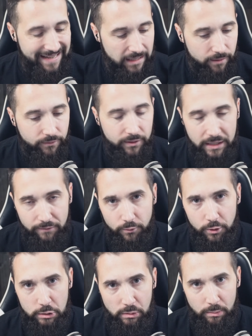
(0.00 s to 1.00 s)
evil, evil
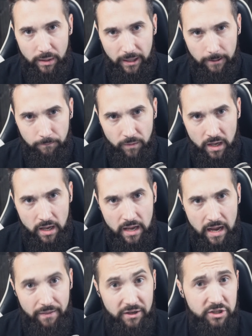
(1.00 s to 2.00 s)
human being.
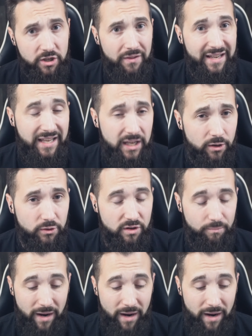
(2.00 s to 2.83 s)
And this is on the heels of,